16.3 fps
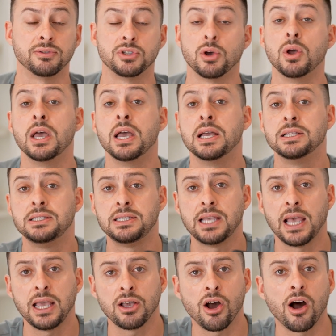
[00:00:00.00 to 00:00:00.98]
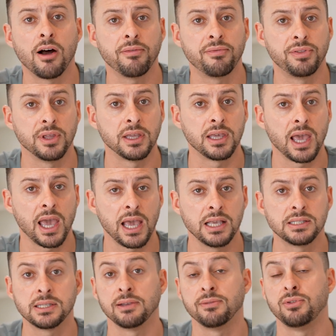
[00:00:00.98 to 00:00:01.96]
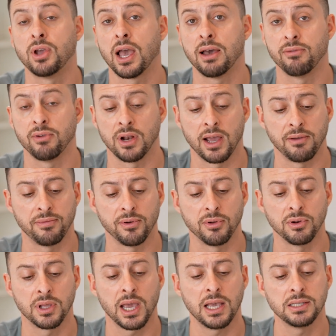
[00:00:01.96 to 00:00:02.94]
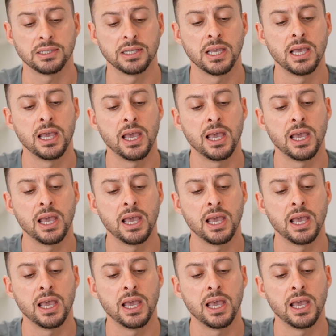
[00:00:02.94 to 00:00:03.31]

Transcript: So take off the case if you have an iPhone case